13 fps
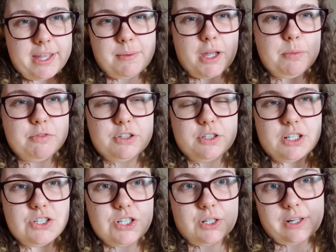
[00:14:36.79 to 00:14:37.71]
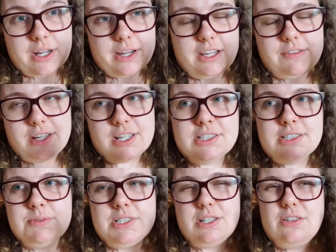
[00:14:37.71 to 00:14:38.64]
I'm hoping for a nice chilled out evening because
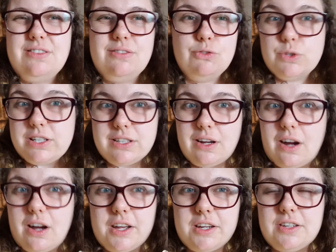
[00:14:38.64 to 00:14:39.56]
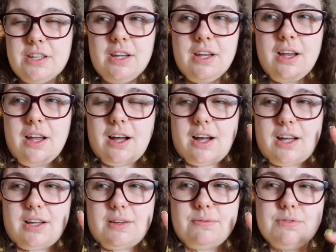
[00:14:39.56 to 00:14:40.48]
I'm still really tired, so
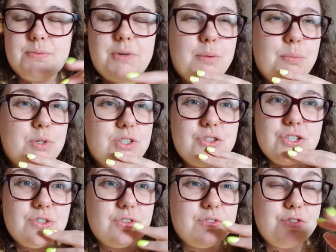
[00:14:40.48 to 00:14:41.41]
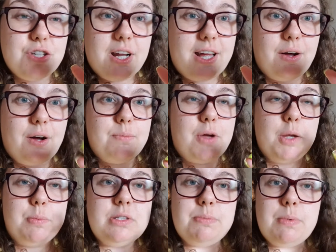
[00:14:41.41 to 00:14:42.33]
I'm hoping to just sort of chill out. I'm
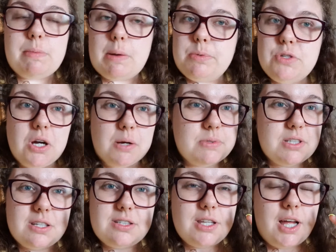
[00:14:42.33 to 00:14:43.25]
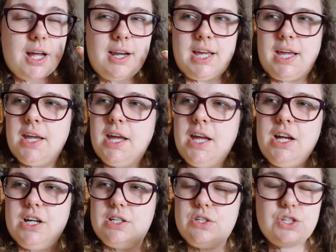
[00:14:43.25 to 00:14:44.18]
hoping to be in my pyjamas nice and early
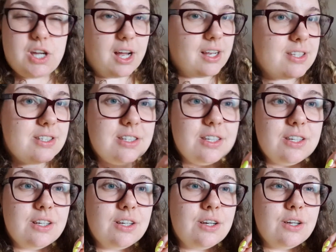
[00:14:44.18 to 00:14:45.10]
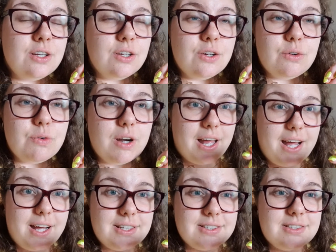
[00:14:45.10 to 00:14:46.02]
and just
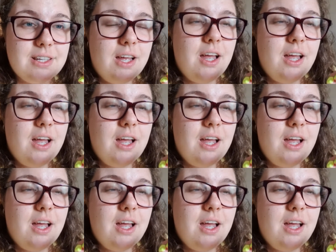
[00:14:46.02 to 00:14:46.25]
relax.